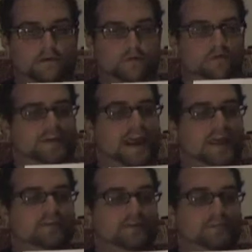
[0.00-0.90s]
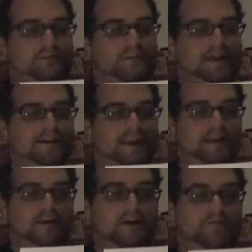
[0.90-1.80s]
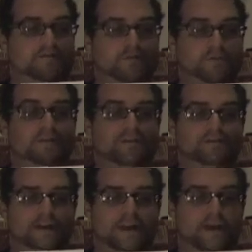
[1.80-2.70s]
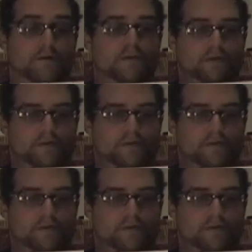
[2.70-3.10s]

which I'd actually been meditating on for a music video.